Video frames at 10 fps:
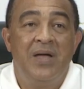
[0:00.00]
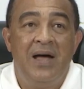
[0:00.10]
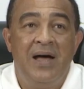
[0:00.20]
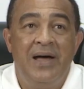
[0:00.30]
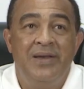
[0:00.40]

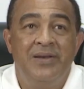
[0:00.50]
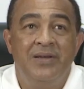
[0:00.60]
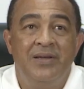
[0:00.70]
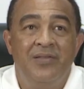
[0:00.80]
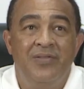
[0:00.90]

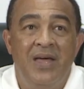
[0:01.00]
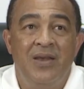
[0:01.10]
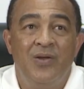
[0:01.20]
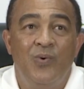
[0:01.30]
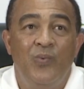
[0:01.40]
and
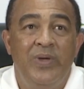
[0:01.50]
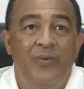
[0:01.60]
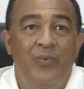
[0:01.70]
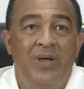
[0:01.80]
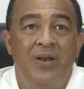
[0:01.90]
then we
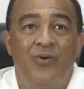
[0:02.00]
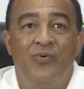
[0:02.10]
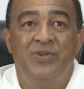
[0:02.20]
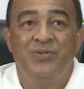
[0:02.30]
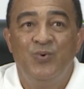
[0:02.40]
will
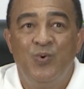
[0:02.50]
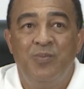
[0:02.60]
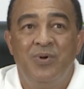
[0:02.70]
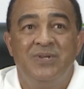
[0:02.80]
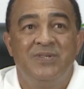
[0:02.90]

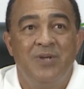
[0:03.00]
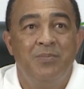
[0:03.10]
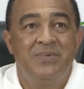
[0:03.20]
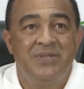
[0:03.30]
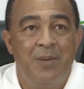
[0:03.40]
resume
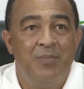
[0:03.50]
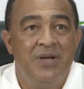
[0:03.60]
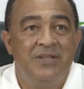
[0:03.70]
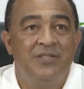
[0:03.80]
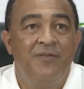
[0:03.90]
some
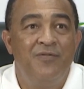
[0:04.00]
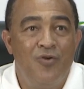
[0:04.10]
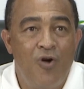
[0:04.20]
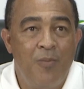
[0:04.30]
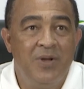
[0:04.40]
semblance of
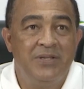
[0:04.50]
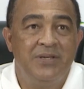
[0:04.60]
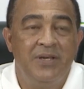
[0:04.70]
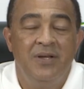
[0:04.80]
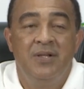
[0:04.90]

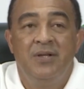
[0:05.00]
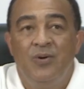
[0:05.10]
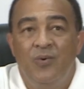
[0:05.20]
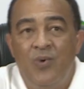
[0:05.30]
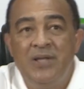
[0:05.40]
normalcy
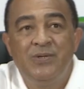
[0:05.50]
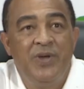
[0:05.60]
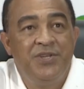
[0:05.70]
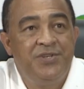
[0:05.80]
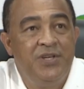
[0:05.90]
once
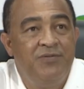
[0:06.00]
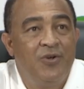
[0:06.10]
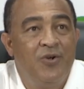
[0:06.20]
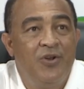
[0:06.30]
we achieve herd